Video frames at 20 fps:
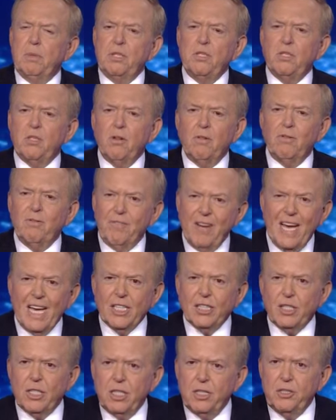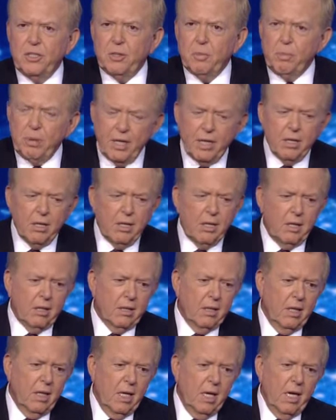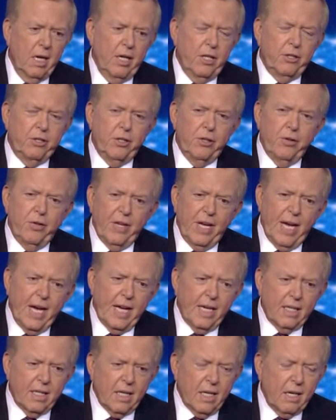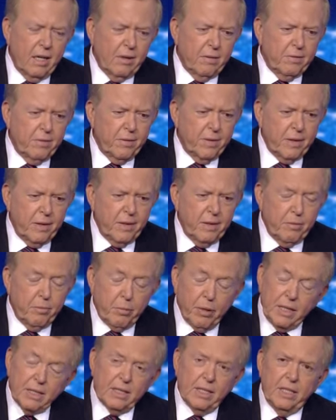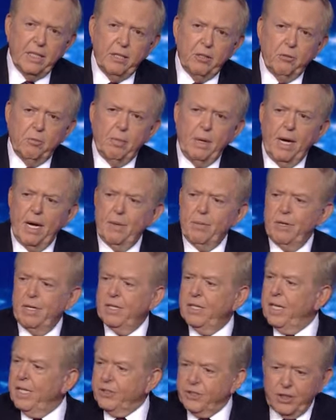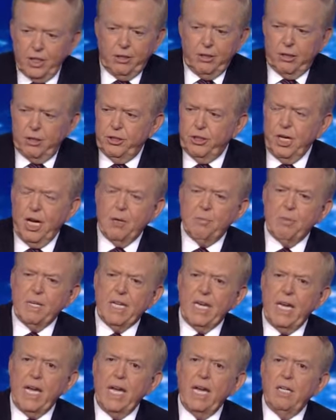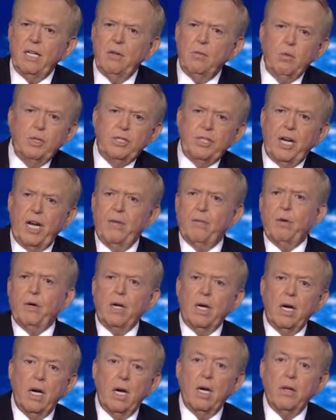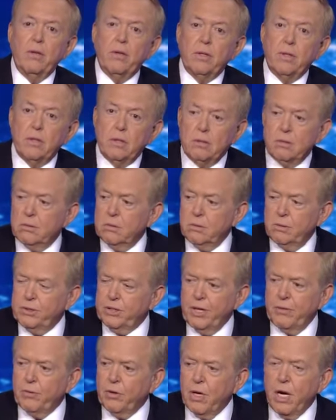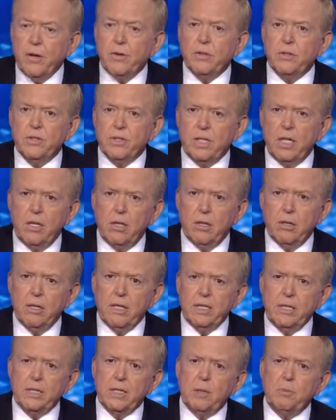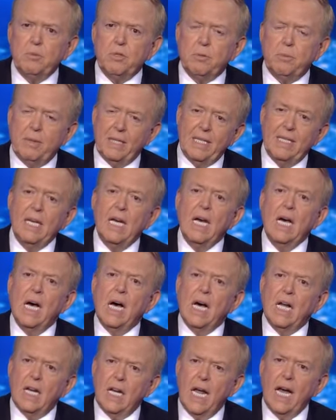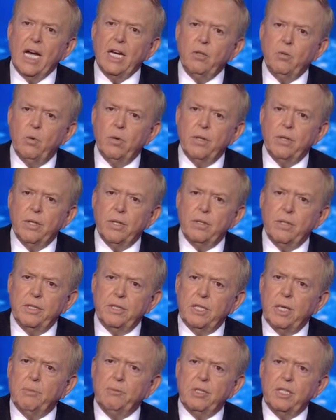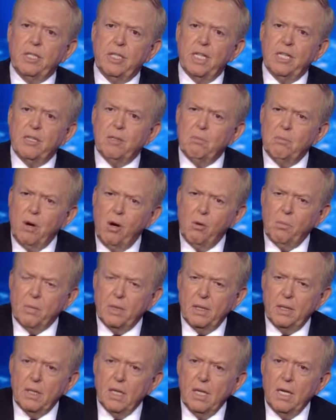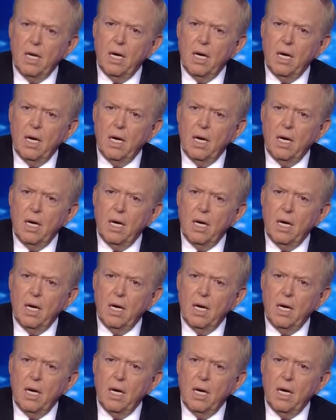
to be so vastly superior to that of President Obama and Senator John McCain and whichever other senator he seems to be aligned with on the subject at the moment.